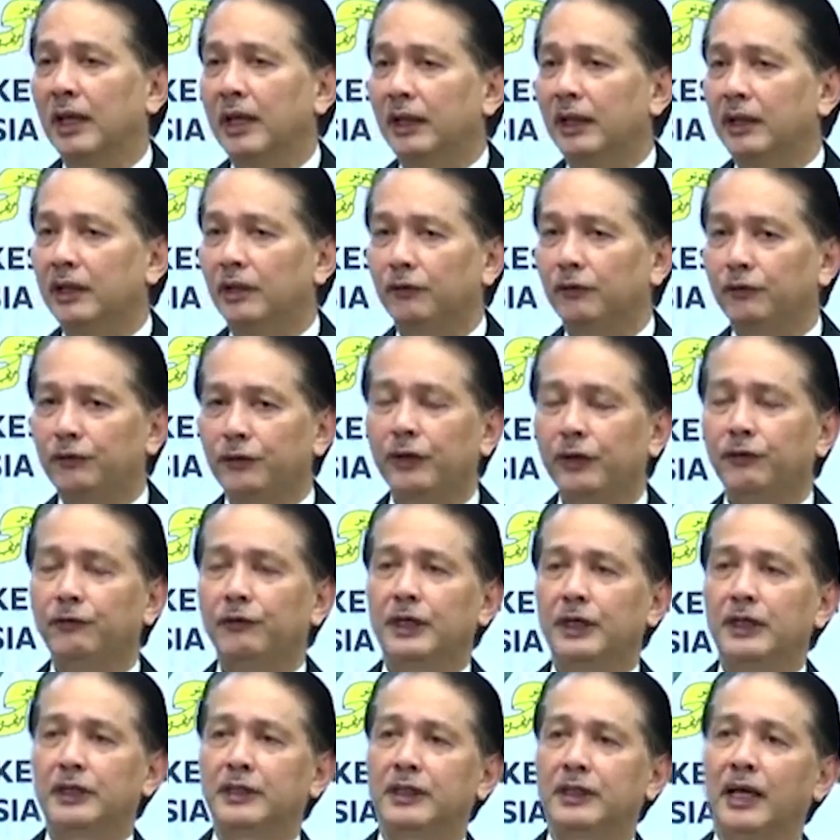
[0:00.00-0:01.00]
The fifth
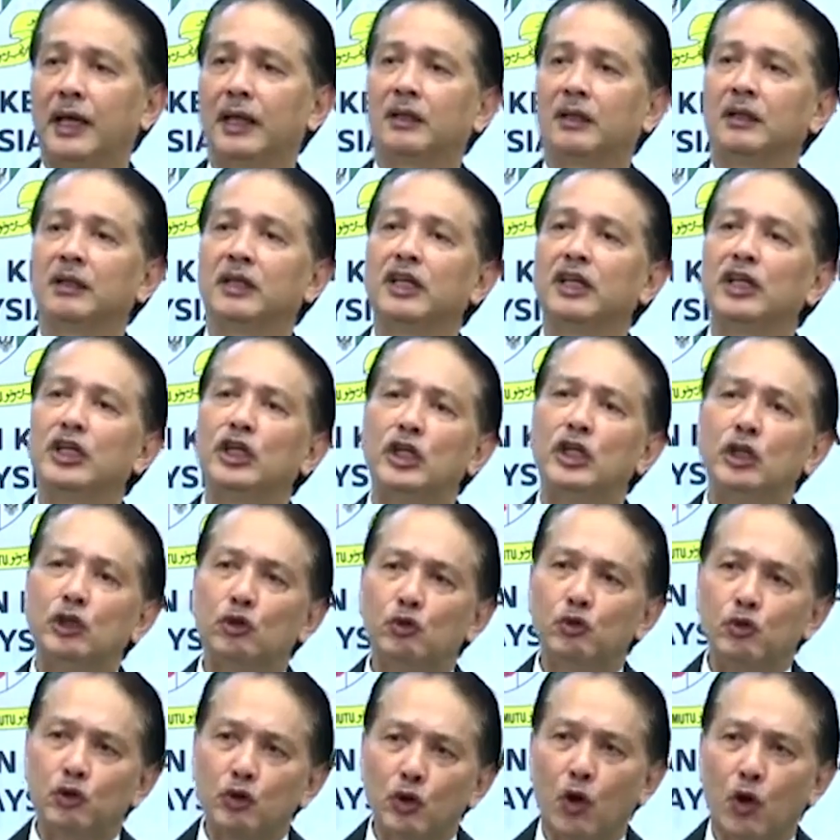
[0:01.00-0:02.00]
is that the
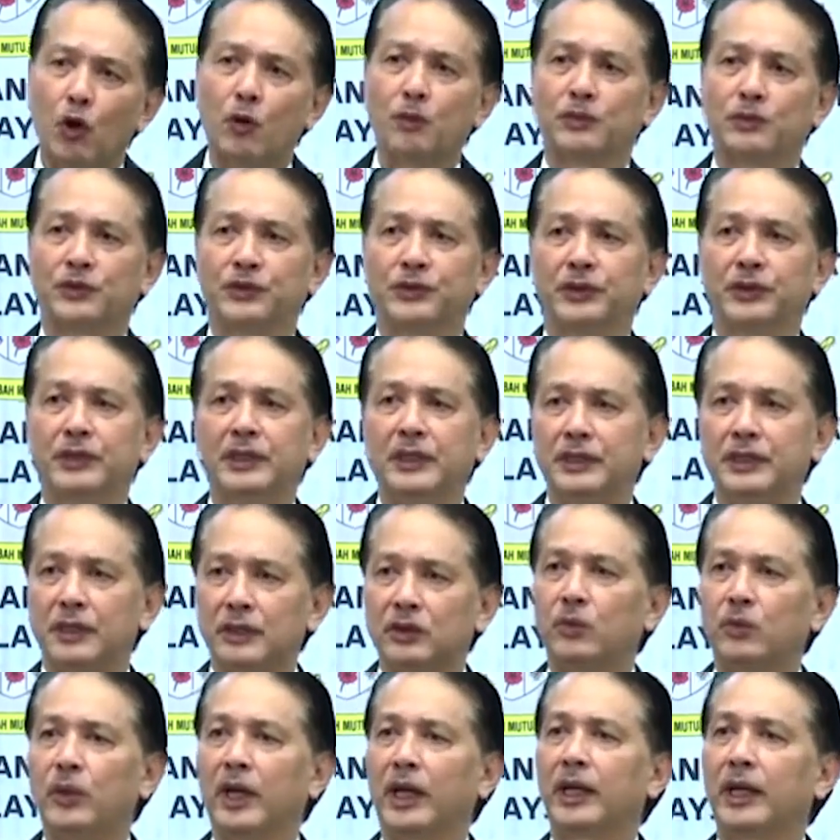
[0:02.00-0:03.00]
new norms. This is
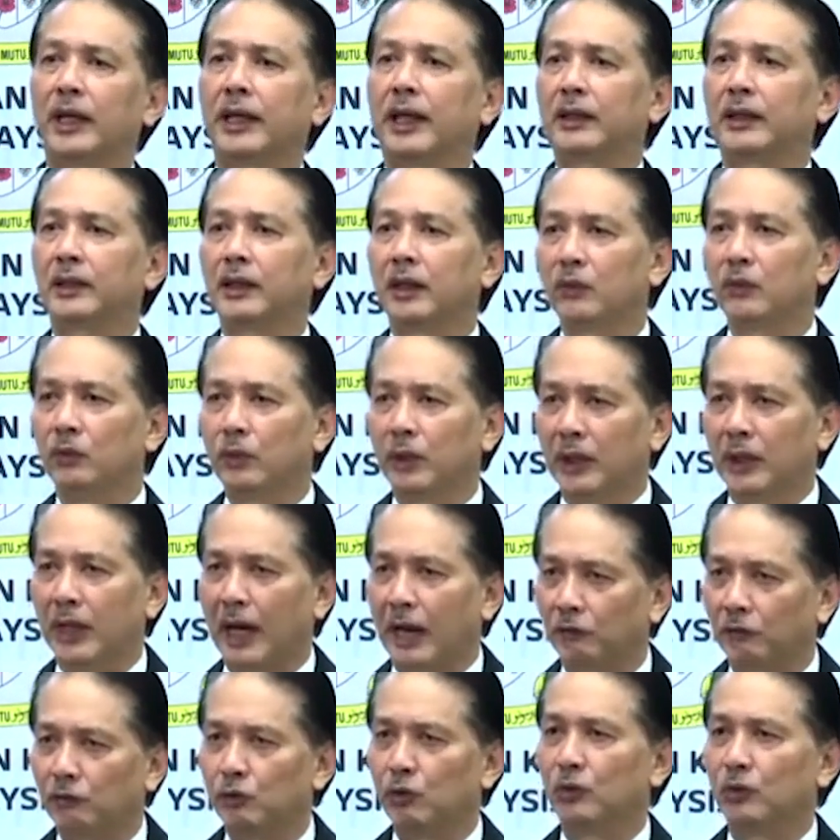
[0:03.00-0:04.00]
where I think we
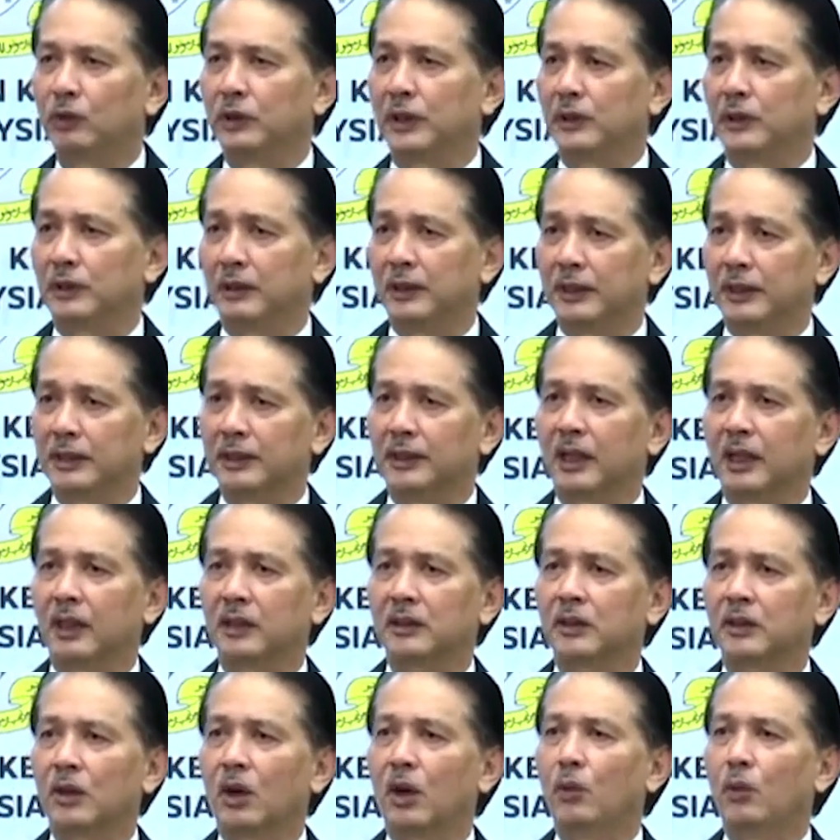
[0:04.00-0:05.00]
have to discuss.
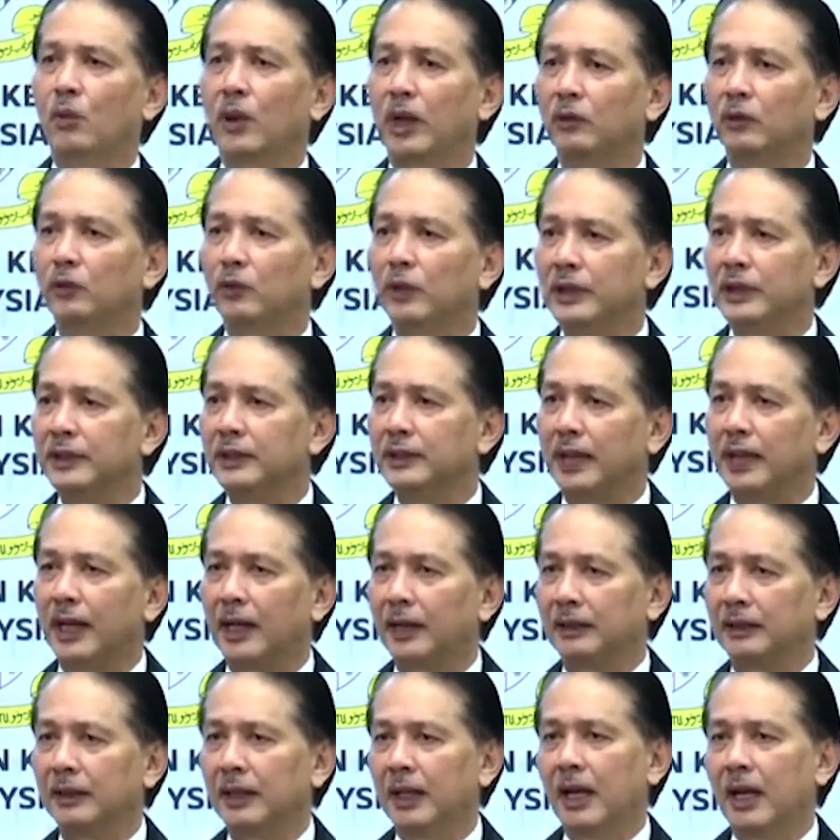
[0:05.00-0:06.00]
When we
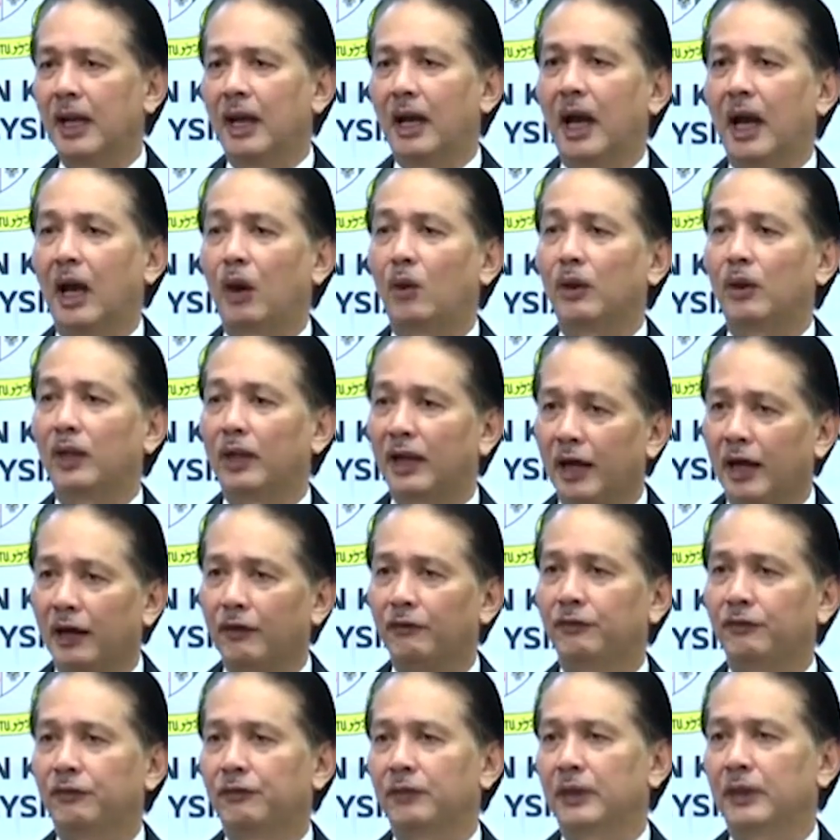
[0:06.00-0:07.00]
start our life
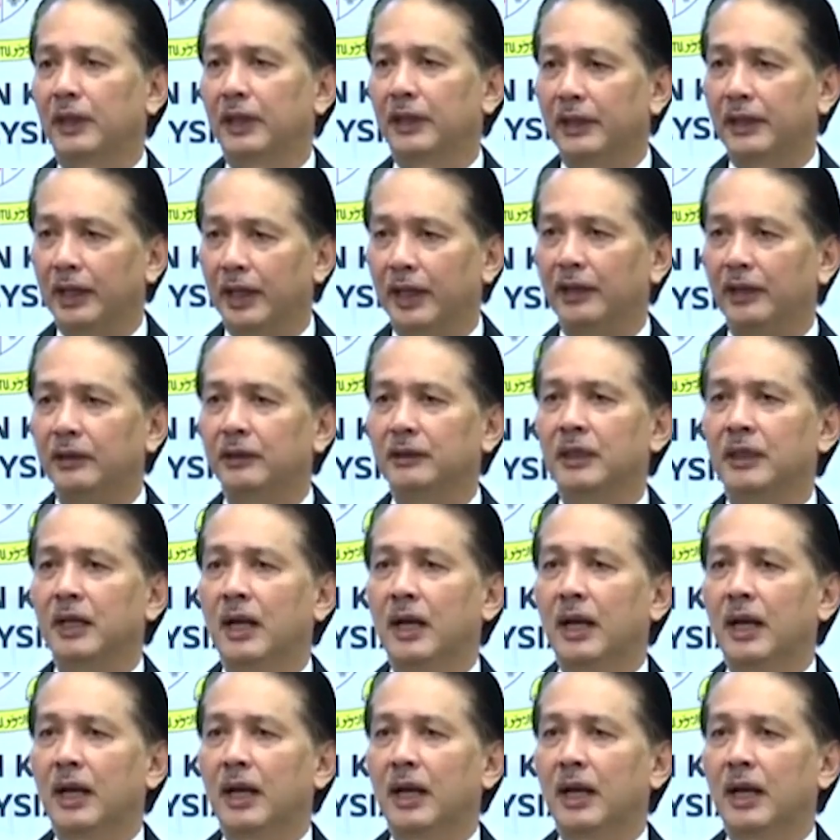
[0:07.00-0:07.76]
again,